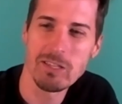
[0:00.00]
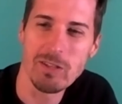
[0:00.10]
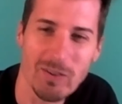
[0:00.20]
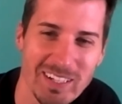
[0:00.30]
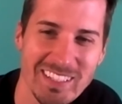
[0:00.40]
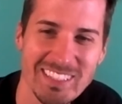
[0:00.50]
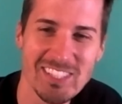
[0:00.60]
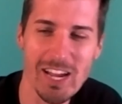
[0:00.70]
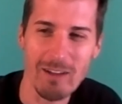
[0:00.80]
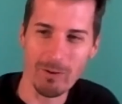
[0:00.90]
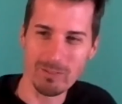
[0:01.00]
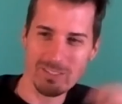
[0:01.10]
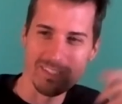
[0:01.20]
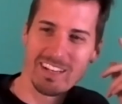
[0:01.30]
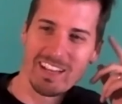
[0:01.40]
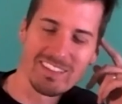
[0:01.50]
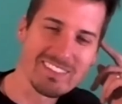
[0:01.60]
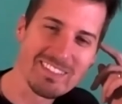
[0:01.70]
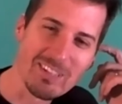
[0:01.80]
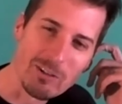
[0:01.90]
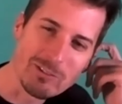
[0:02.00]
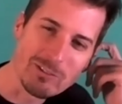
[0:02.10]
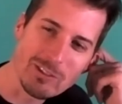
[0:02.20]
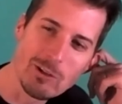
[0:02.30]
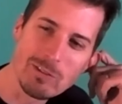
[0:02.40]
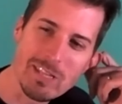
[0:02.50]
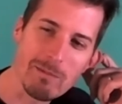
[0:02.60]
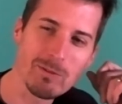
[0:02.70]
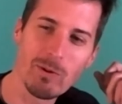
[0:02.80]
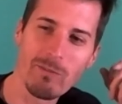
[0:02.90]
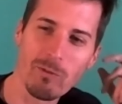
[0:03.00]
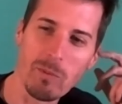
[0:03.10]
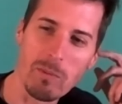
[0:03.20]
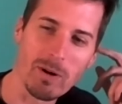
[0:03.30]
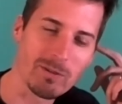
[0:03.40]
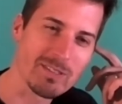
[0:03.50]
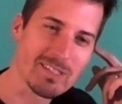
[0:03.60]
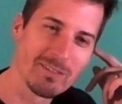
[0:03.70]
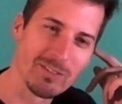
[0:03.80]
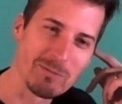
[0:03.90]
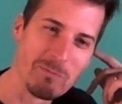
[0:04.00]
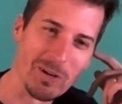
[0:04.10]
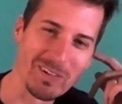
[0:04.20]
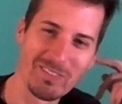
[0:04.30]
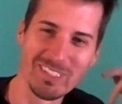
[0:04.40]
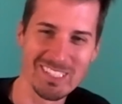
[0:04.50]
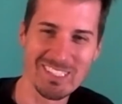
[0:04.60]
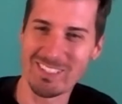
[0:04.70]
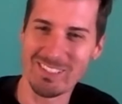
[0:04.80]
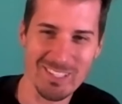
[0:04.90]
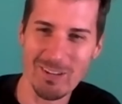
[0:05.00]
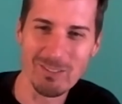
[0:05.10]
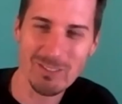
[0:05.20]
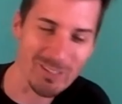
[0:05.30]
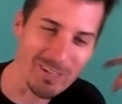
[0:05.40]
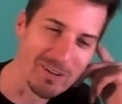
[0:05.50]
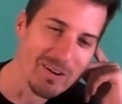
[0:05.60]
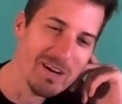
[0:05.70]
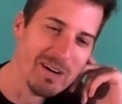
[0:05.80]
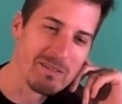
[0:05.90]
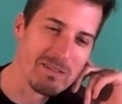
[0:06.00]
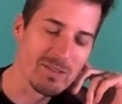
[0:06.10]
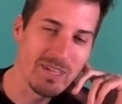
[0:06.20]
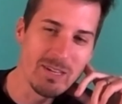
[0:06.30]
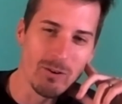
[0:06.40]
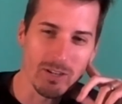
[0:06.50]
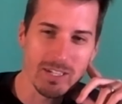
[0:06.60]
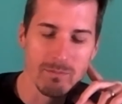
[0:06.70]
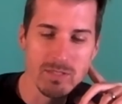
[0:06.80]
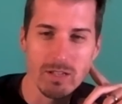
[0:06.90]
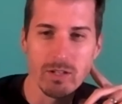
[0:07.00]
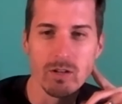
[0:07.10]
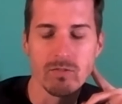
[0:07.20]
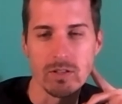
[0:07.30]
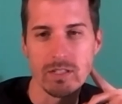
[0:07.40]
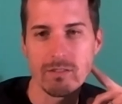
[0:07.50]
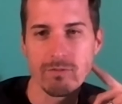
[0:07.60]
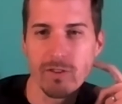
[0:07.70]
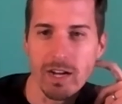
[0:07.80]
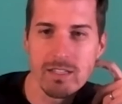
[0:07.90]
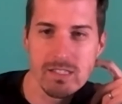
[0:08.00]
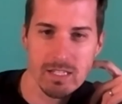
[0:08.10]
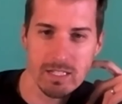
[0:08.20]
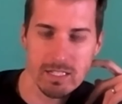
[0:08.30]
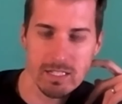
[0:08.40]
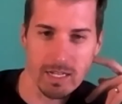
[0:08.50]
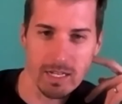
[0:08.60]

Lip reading: Already in chat, folks are saying, "Hey, this is 2 steps away from a Mark Vasinovich book," which is so true. Yep. So Igor comes on over. He finds I